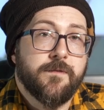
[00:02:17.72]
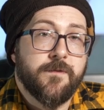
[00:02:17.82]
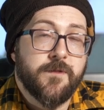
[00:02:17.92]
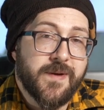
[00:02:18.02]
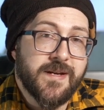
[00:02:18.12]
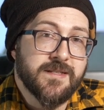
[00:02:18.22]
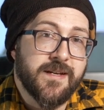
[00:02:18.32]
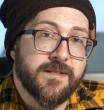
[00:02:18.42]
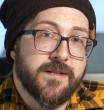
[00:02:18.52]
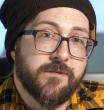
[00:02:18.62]
For the best
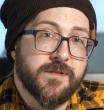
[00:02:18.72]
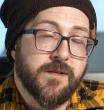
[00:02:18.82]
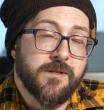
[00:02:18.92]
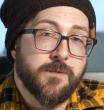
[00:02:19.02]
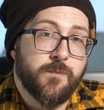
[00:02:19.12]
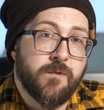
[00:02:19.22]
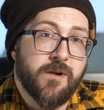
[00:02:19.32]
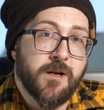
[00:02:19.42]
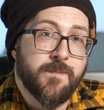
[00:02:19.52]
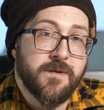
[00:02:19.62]
latency results, we
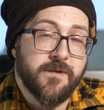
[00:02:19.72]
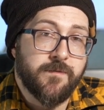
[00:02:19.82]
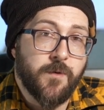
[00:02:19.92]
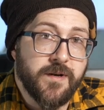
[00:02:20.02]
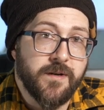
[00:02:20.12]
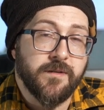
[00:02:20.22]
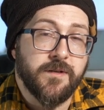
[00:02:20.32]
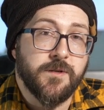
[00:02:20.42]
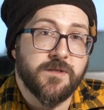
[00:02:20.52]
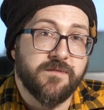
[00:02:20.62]
recommend avoiding the
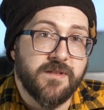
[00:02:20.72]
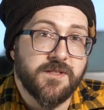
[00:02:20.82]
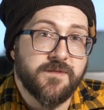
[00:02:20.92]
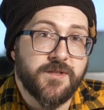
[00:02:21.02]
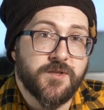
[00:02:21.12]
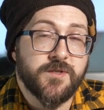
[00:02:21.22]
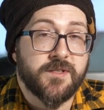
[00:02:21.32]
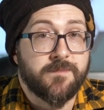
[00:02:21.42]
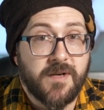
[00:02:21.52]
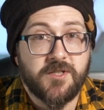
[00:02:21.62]
use of these features
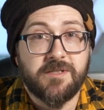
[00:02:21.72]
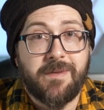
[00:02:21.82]
as much as